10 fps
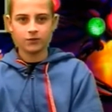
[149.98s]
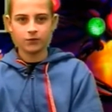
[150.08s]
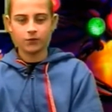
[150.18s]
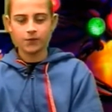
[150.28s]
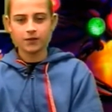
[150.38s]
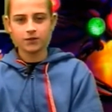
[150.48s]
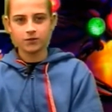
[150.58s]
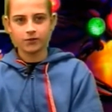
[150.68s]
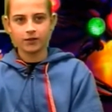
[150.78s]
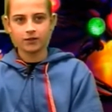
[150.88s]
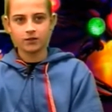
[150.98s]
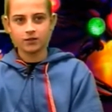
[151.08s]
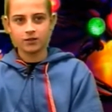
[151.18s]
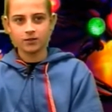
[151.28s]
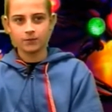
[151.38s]
we will be enjoying
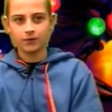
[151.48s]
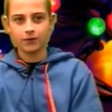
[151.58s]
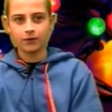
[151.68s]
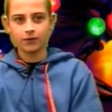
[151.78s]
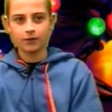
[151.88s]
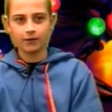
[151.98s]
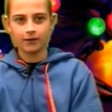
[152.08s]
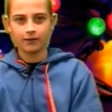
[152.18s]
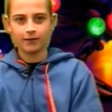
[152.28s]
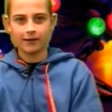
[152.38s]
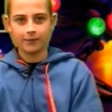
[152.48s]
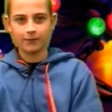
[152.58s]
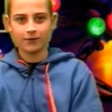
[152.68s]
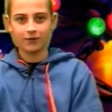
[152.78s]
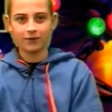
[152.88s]
cheeseburger,
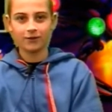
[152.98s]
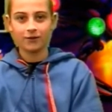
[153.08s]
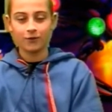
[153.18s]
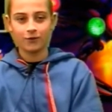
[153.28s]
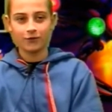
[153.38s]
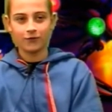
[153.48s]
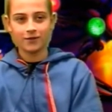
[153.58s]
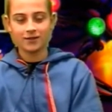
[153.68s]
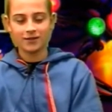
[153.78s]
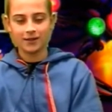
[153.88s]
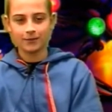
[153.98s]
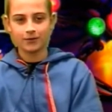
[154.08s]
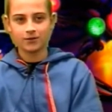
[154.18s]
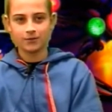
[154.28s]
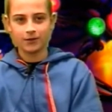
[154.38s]
hamburger, or fish
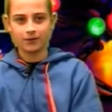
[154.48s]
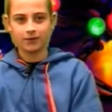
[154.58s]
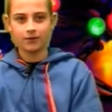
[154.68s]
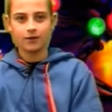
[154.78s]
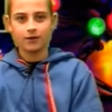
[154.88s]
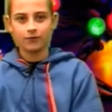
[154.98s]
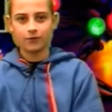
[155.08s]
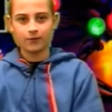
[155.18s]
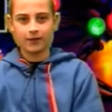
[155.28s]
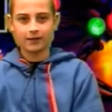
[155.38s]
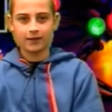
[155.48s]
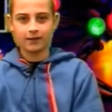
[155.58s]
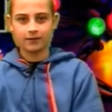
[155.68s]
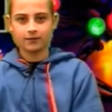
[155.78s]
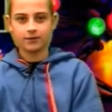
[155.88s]
sandwich meal from
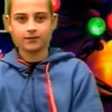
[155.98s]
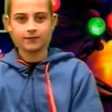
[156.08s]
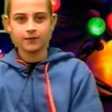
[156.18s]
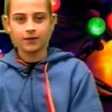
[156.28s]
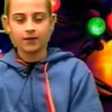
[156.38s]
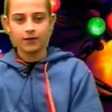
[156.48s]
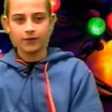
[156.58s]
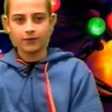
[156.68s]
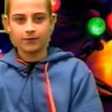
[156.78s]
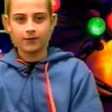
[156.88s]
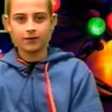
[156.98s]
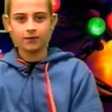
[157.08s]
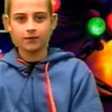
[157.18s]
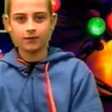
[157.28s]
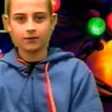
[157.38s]
McDonald's. The
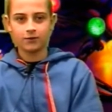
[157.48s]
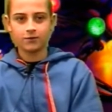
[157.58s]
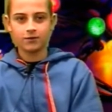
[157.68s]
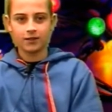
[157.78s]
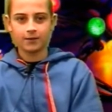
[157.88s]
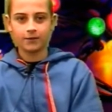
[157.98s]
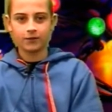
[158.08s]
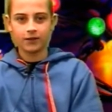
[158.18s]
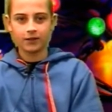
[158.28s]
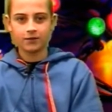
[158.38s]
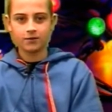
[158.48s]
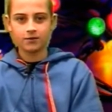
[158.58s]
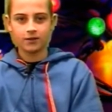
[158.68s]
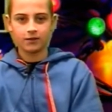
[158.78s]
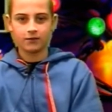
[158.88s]
meal includes animal crackers
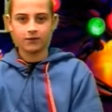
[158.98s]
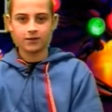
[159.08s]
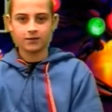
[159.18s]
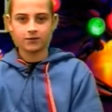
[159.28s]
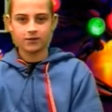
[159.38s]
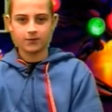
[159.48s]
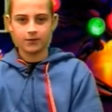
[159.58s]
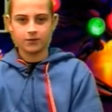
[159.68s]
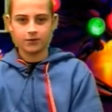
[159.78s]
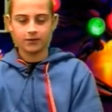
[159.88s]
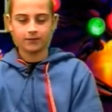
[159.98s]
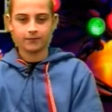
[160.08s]
and a Rice Krispie treat.